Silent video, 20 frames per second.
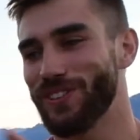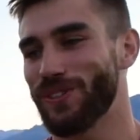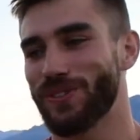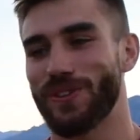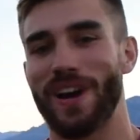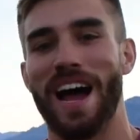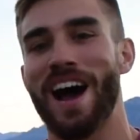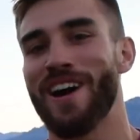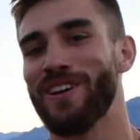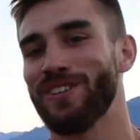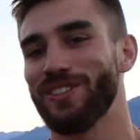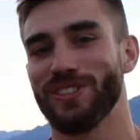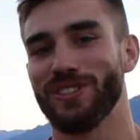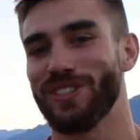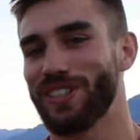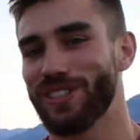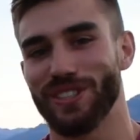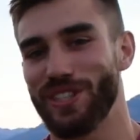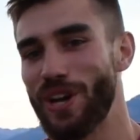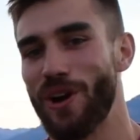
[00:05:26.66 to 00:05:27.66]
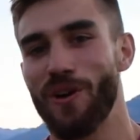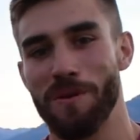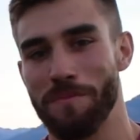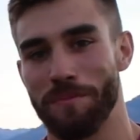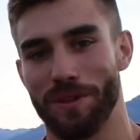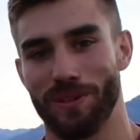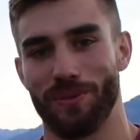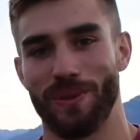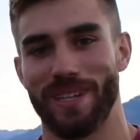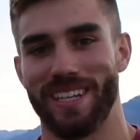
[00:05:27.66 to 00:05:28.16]
around you. There's no in
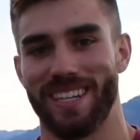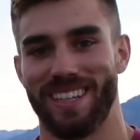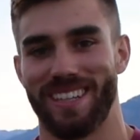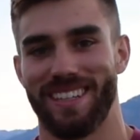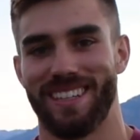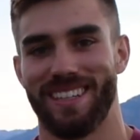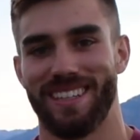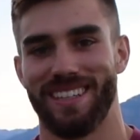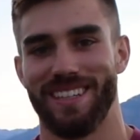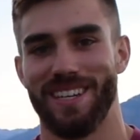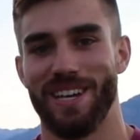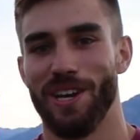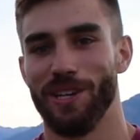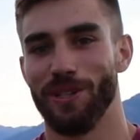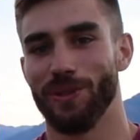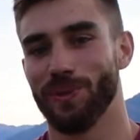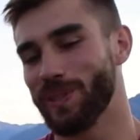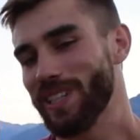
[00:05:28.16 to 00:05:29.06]
between. You're